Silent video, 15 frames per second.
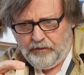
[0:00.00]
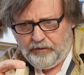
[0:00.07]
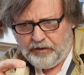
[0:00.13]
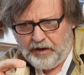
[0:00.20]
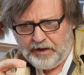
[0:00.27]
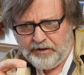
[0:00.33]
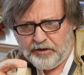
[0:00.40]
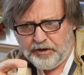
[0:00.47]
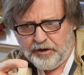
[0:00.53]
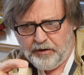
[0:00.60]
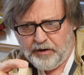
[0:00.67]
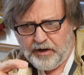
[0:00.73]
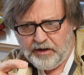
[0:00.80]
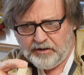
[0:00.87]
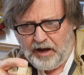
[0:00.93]
90
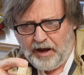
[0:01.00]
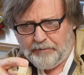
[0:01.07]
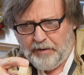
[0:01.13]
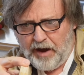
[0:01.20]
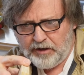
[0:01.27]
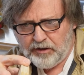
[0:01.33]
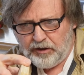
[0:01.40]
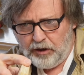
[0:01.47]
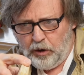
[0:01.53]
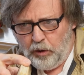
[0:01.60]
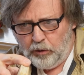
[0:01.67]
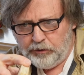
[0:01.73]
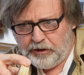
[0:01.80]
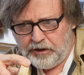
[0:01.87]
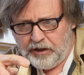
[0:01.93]
degrees, I'm actually
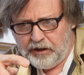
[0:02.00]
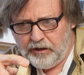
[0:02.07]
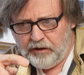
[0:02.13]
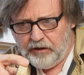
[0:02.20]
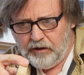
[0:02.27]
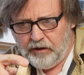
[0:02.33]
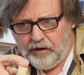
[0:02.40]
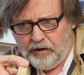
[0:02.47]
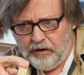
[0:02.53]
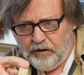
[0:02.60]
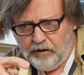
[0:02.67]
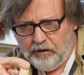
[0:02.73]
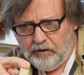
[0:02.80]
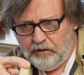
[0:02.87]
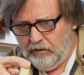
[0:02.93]
holding it
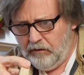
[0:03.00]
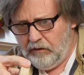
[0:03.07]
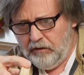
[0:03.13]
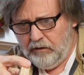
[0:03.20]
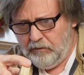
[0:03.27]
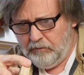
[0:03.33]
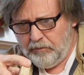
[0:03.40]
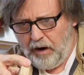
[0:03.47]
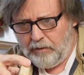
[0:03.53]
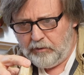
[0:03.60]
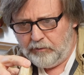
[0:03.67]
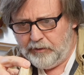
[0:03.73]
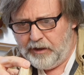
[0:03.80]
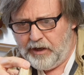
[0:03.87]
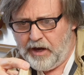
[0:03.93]

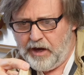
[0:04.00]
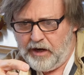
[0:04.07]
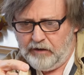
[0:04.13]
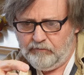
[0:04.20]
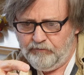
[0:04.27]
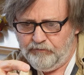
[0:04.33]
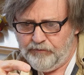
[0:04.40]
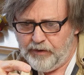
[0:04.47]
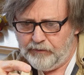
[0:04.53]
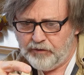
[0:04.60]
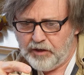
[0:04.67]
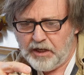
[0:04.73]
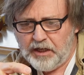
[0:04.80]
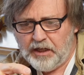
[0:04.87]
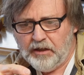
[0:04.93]
probably at a
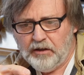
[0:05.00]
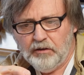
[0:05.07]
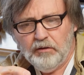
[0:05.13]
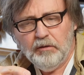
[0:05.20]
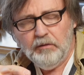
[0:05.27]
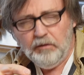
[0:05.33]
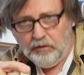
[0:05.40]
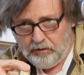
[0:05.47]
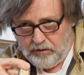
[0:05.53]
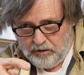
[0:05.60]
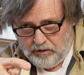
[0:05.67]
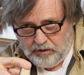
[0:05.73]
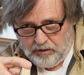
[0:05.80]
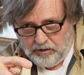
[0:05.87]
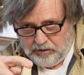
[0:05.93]
15,
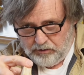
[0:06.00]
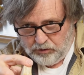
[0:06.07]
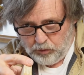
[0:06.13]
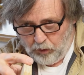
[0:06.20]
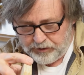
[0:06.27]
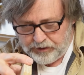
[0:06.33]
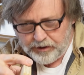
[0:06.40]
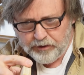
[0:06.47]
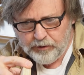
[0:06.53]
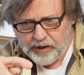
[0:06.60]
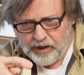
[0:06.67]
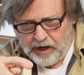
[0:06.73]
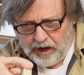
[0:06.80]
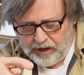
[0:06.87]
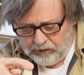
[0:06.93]

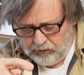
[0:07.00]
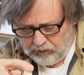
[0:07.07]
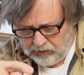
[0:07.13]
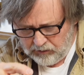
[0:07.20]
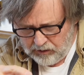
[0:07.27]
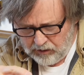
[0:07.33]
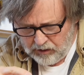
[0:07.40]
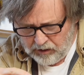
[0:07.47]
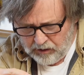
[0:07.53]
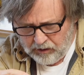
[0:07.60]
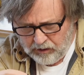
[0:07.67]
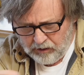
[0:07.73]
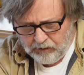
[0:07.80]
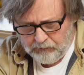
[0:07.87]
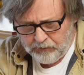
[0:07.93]
20-degree angle
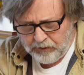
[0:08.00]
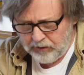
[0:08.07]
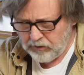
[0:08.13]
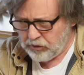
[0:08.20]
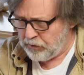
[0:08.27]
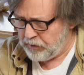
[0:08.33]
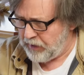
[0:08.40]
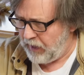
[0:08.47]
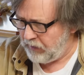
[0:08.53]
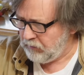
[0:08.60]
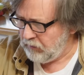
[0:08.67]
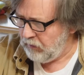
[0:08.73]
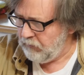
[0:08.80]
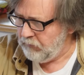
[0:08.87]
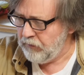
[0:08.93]
so that
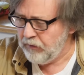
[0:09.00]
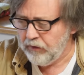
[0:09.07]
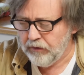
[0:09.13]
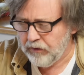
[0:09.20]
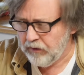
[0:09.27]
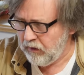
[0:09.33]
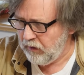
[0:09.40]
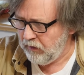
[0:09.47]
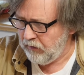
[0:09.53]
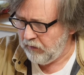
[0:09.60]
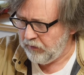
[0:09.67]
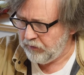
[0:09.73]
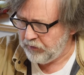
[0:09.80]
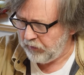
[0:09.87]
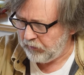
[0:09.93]

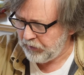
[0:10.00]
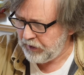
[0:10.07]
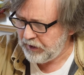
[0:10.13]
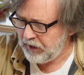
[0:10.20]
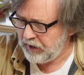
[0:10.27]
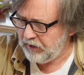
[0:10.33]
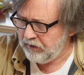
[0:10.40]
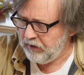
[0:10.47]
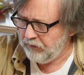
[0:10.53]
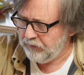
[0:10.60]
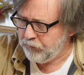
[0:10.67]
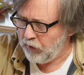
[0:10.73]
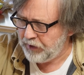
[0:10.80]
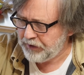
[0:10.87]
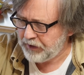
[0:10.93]
the leading
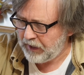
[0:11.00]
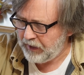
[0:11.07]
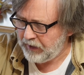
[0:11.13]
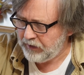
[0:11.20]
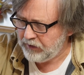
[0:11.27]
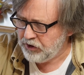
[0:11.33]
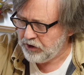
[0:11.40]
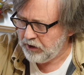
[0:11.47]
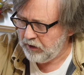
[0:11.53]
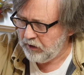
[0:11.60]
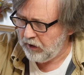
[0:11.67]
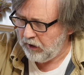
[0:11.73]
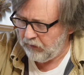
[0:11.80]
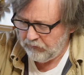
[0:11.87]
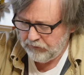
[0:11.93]
front edge
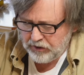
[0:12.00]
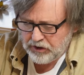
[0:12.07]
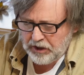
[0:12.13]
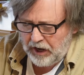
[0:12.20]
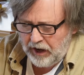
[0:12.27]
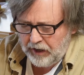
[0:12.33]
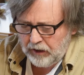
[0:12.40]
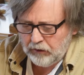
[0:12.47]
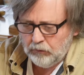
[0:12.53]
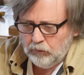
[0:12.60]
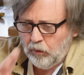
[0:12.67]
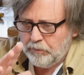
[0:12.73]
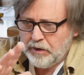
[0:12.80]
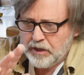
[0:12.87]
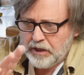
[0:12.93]
of the saddle
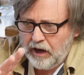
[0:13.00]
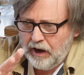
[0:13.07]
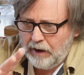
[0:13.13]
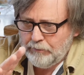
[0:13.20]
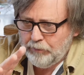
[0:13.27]
will be the high